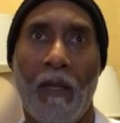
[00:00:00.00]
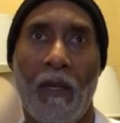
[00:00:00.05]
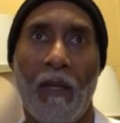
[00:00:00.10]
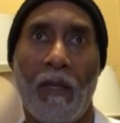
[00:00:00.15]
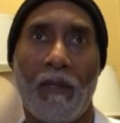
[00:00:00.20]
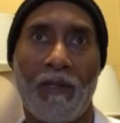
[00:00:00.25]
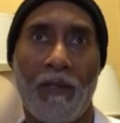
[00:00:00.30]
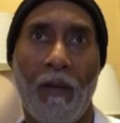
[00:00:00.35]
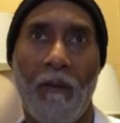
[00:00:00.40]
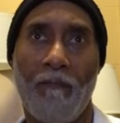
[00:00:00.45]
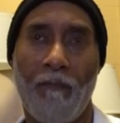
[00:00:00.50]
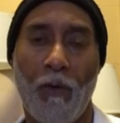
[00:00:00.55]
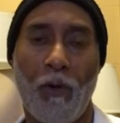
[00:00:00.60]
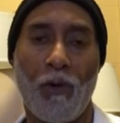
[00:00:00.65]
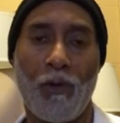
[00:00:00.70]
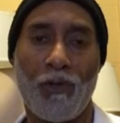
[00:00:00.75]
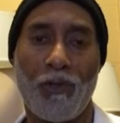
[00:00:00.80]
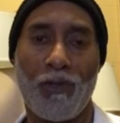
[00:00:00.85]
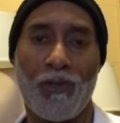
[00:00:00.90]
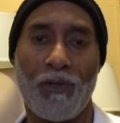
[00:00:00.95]
and some
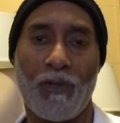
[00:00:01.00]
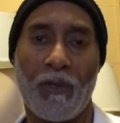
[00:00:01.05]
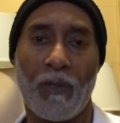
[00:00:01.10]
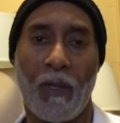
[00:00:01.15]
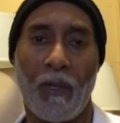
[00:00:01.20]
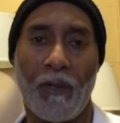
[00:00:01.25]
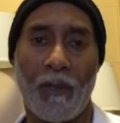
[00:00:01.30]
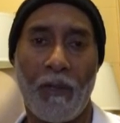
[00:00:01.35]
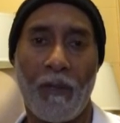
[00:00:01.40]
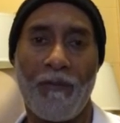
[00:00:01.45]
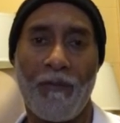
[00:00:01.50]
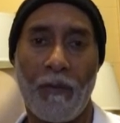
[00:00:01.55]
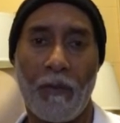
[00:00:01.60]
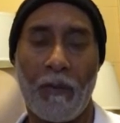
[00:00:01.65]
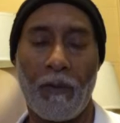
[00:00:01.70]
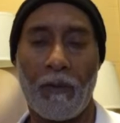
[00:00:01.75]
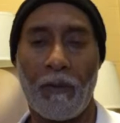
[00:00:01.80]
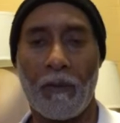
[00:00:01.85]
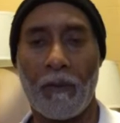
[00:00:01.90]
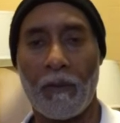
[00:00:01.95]
versions
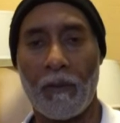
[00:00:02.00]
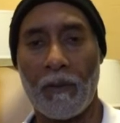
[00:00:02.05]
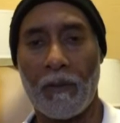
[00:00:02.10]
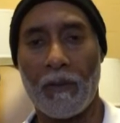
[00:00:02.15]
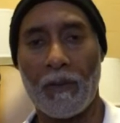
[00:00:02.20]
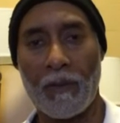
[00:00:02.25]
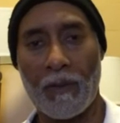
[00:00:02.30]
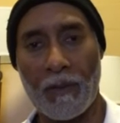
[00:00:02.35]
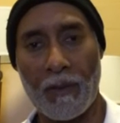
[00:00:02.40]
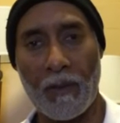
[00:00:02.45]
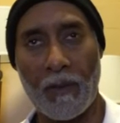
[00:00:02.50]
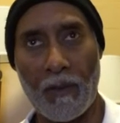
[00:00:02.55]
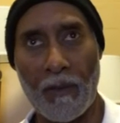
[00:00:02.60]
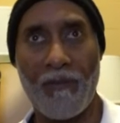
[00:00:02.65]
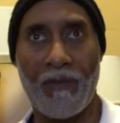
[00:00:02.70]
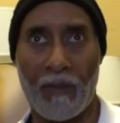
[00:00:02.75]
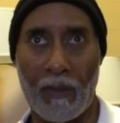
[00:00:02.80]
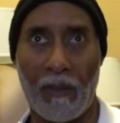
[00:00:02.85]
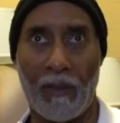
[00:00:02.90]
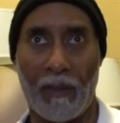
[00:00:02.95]
differ
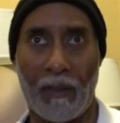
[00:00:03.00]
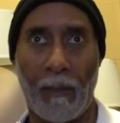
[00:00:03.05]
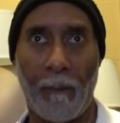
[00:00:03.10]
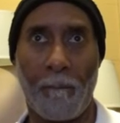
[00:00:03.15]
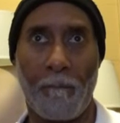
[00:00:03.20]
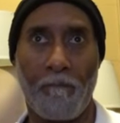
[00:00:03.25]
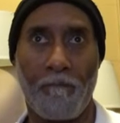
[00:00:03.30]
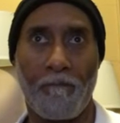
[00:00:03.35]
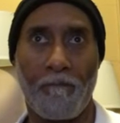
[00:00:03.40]
significantly